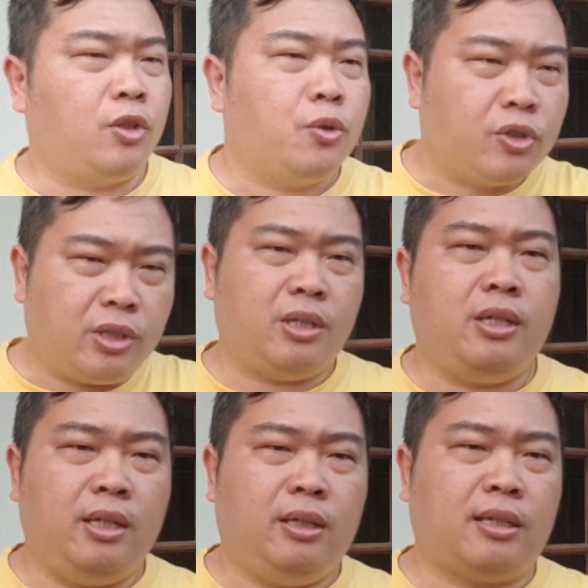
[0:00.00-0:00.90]

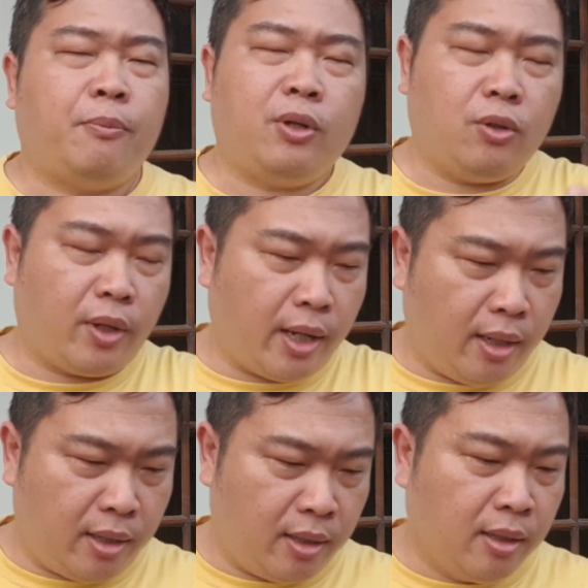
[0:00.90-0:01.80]
see someone you
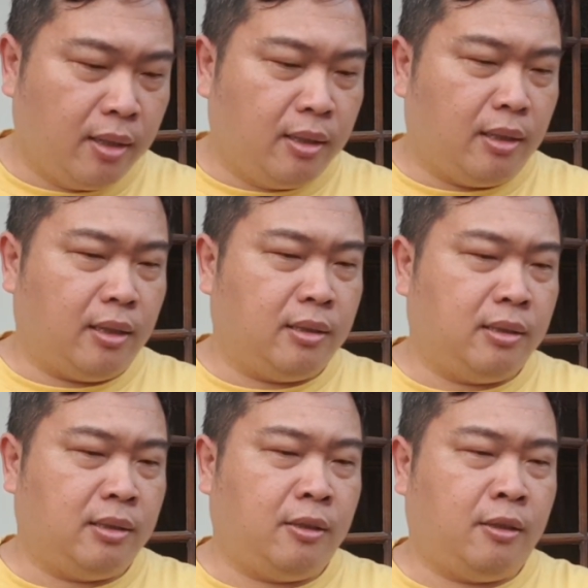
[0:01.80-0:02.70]
care
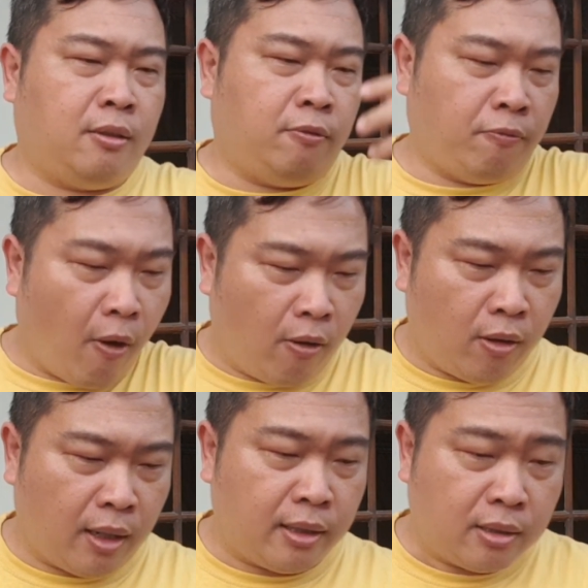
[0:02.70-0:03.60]

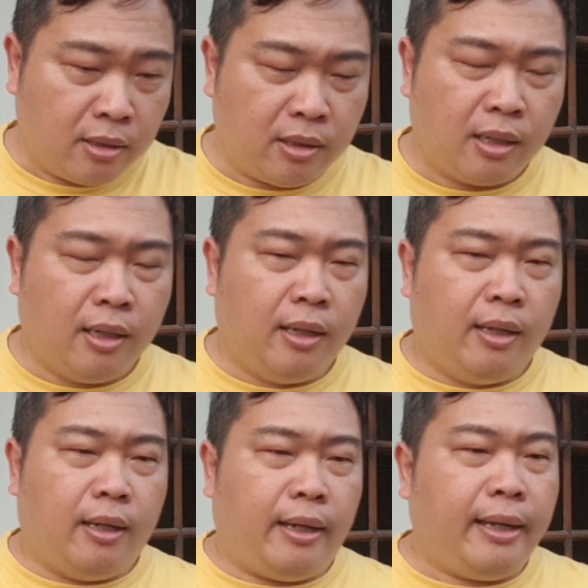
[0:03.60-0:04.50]
fall and hurt,
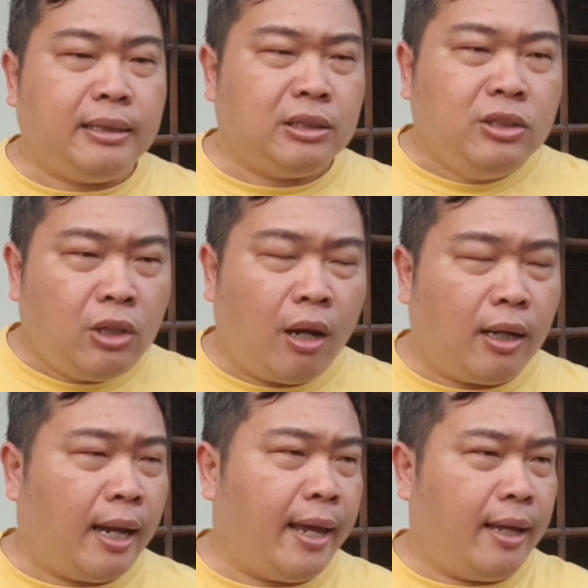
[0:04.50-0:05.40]
it's not
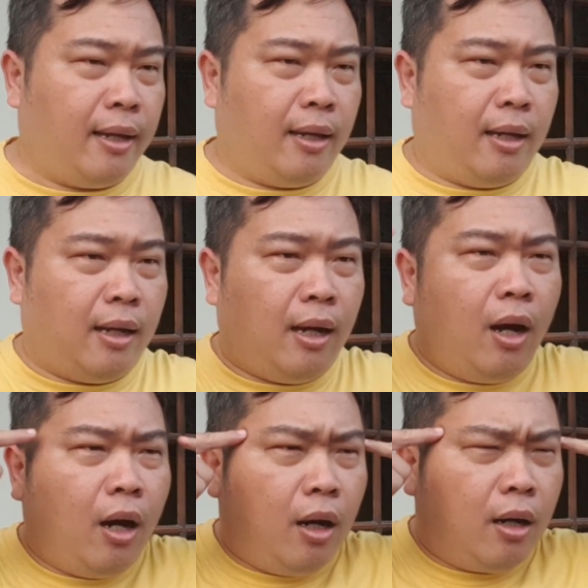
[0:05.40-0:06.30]
like
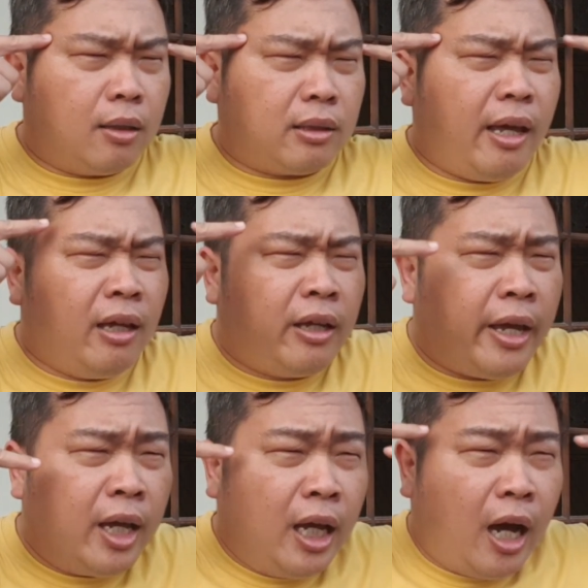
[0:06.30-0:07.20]

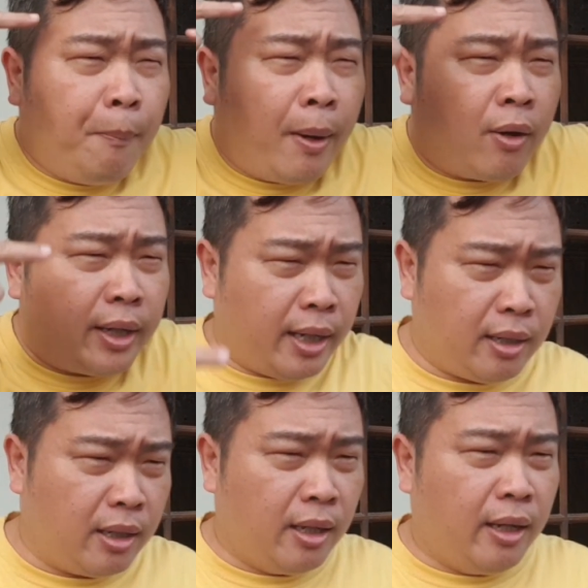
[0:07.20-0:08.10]
thinking about
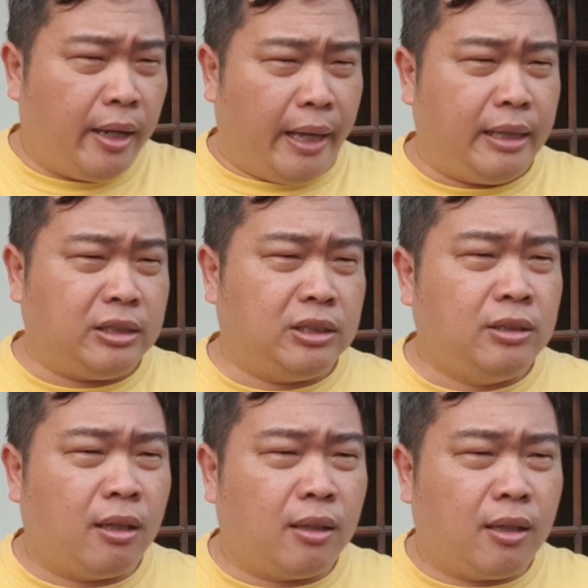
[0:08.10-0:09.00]
it, it's
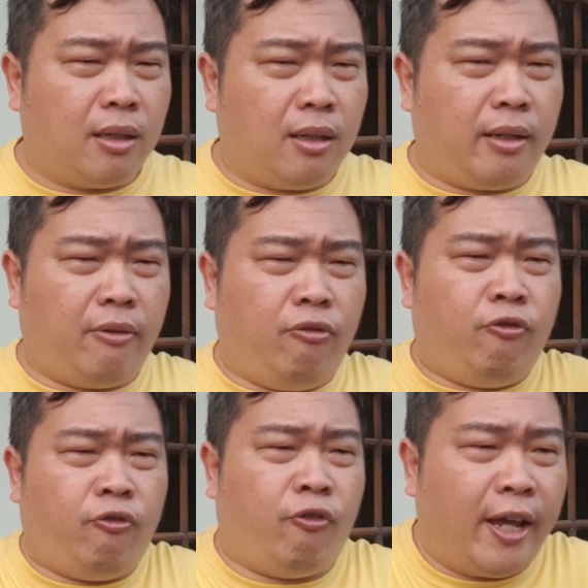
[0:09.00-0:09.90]
not
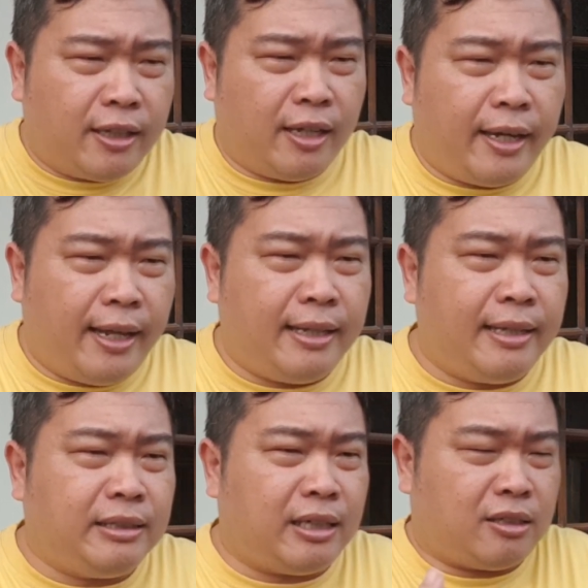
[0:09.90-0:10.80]
reflecting it,
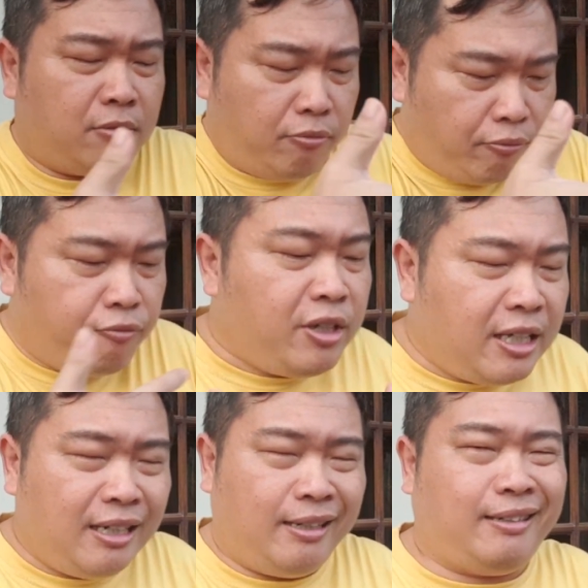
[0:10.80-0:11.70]
it's just
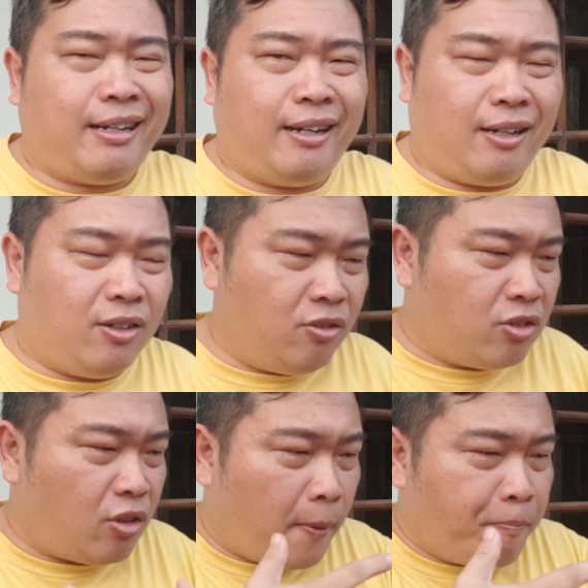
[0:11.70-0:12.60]
feel it directly.
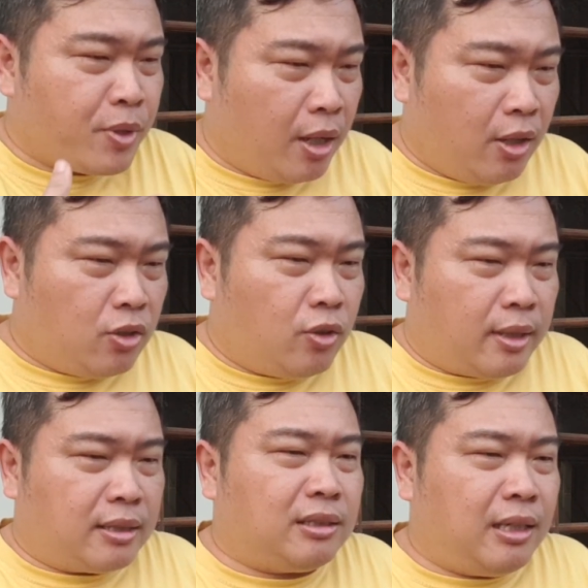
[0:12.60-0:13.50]
You
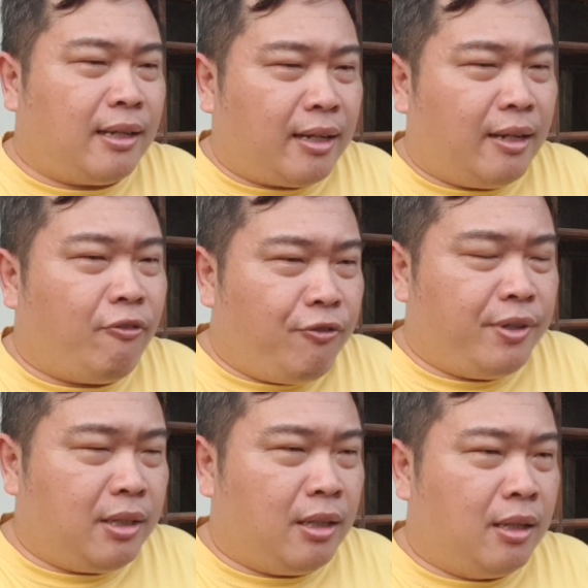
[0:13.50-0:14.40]
just directly
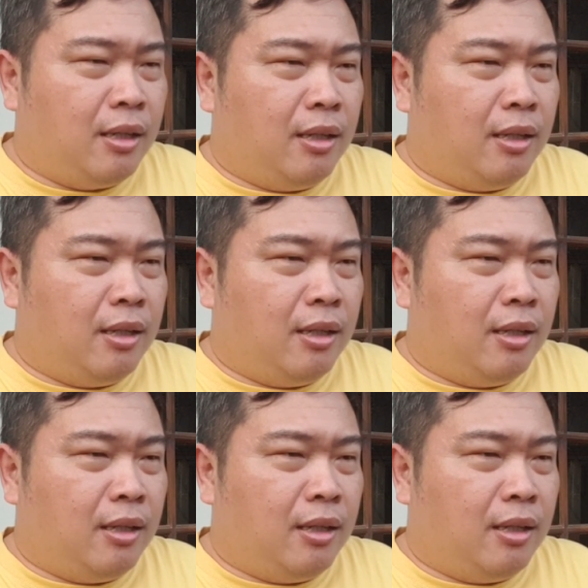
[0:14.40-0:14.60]
feel